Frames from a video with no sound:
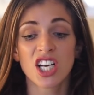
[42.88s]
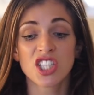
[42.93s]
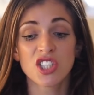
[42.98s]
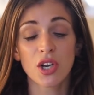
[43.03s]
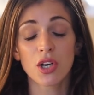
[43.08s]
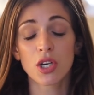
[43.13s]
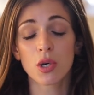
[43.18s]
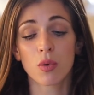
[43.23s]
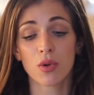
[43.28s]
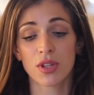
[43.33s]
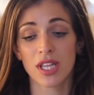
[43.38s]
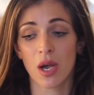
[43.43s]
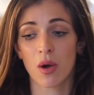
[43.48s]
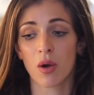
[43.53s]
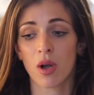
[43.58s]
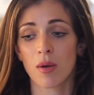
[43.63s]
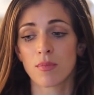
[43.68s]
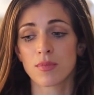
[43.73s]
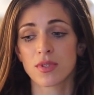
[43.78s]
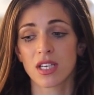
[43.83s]
I don't know what the
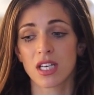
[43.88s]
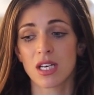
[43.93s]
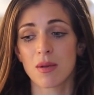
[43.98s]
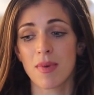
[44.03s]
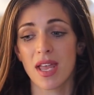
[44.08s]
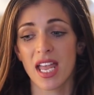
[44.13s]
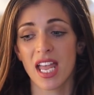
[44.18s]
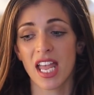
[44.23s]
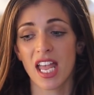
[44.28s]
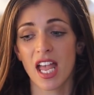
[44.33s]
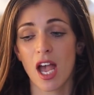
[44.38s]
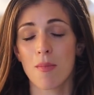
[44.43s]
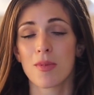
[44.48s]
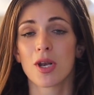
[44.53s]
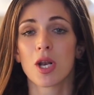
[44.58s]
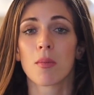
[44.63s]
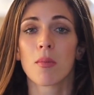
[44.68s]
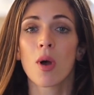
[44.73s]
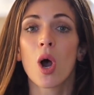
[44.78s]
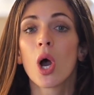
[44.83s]
outcome's going to be. I
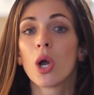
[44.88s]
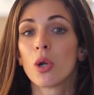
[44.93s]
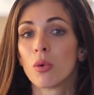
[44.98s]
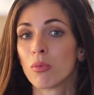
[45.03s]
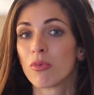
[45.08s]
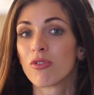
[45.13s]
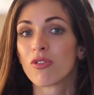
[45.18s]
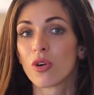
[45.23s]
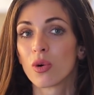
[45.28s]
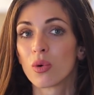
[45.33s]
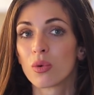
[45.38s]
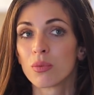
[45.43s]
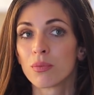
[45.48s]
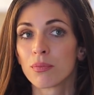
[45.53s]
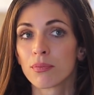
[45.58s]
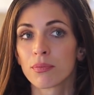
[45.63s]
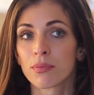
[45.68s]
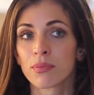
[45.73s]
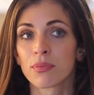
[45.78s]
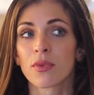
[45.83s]
mean, I'm hopeful